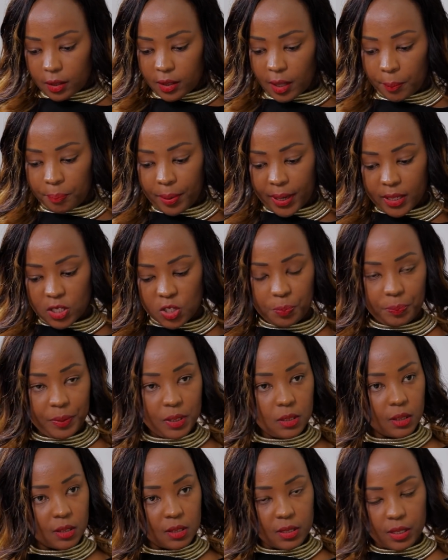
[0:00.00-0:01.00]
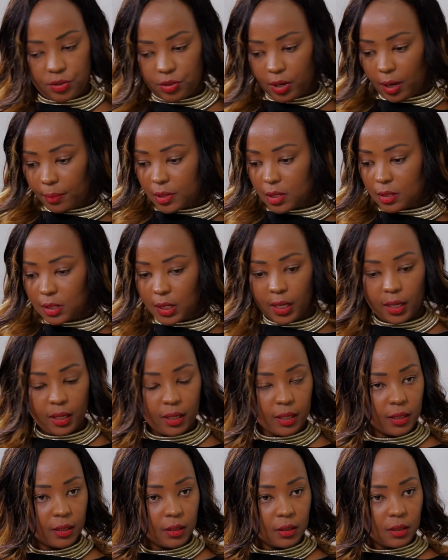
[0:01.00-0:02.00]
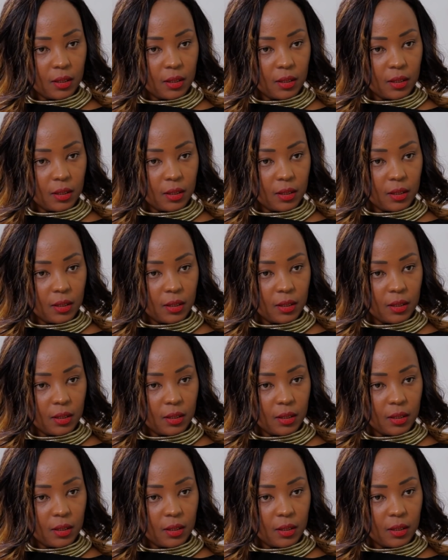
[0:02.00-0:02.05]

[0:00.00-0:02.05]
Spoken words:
the best pieces, the drumstick,